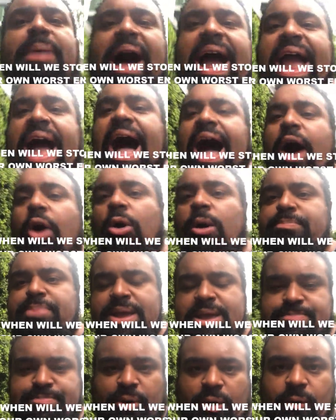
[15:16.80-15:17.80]
by our
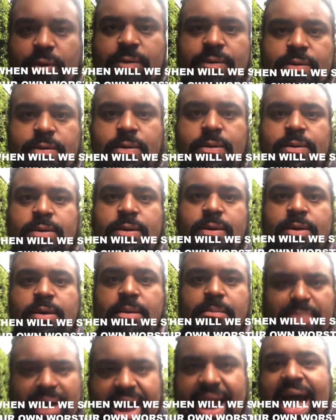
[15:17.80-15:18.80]
people.
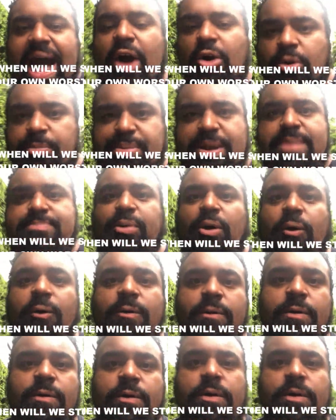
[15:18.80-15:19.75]
By our people.